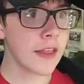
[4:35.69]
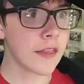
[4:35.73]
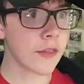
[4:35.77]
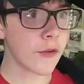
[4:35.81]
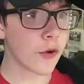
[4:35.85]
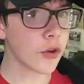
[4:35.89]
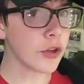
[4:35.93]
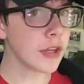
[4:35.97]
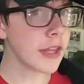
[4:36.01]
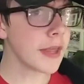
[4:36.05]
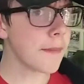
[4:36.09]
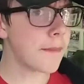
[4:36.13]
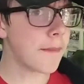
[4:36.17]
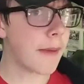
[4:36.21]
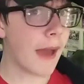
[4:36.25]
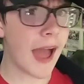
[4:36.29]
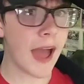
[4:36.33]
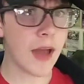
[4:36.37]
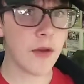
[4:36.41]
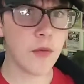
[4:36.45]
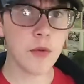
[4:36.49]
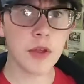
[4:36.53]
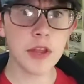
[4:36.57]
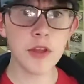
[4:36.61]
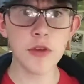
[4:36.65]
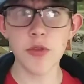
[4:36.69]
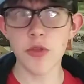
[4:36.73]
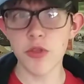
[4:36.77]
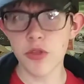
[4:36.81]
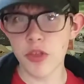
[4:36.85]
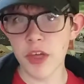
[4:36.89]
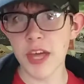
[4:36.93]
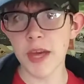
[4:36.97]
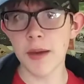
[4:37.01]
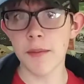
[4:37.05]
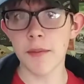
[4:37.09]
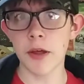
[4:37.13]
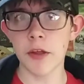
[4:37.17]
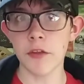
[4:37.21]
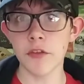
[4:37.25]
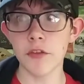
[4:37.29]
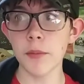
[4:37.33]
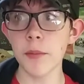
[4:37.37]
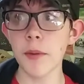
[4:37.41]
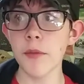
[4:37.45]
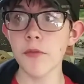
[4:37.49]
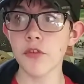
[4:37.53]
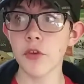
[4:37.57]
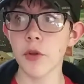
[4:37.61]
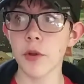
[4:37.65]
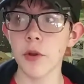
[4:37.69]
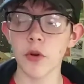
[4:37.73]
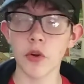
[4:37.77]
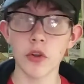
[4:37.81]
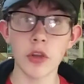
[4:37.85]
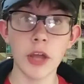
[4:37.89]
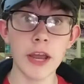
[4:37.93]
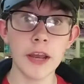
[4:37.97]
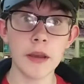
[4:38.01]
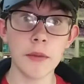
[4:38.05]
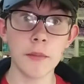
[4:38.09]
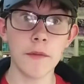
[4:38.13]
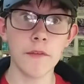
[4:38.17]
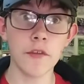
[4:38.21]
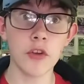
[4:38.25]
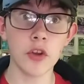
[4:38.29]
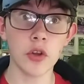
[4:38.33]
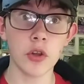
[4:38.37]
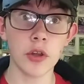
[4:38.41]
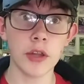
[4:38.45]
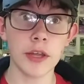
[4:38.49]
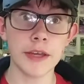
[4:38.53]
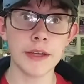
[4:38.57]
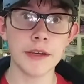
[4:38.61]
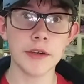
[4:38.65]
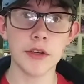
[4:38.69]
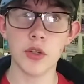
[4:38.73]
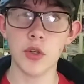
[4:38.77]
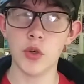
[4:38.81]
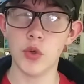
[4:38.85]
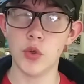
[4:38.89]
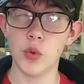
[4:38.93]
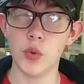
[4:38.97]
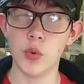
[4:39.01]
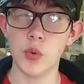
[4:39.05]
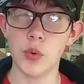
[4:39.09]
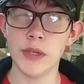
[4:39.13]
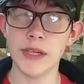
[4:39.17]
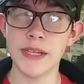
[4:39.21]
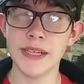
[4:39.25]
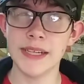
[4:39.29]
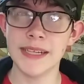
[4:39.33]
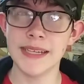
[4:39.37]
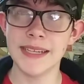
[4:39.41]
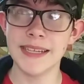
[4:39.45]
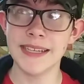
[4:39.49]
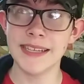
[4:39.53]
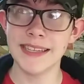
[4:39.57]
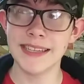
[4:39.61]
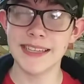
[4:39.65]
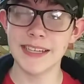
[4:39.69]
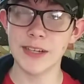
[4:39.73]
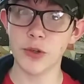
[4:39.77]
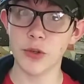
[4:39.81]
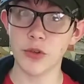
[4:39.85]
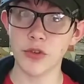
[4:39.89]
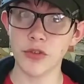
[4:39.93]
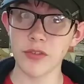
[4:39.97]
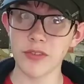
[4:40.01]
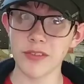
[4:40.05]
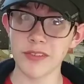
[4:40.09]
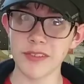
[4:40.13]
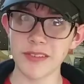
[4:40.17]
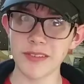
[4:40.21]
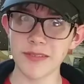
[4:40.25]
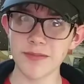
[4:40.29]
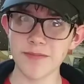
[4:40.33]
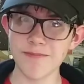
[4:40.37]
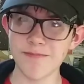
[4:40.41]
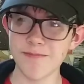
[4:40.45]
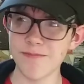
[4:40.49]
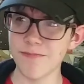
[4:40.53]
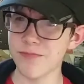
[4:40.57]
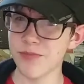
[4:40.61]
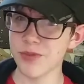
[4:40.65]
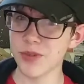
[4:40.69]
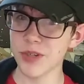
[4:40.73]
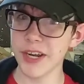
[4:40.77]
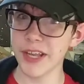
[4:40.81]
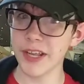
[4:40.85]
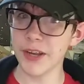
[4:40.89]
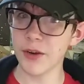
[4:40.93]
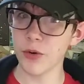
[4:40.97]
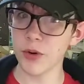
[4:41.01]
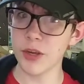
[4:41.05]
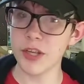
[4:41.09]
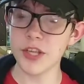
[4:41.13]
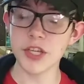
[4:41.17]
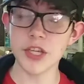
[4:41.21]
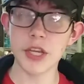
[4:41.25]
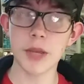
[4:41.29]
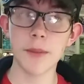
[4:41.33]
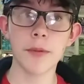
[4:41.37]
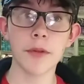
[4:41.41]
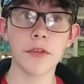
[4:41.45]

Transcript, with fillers: They're only bad when you think about it. Sometimes you hear a line in a movie and you're like, ooh, that was pretty cringy.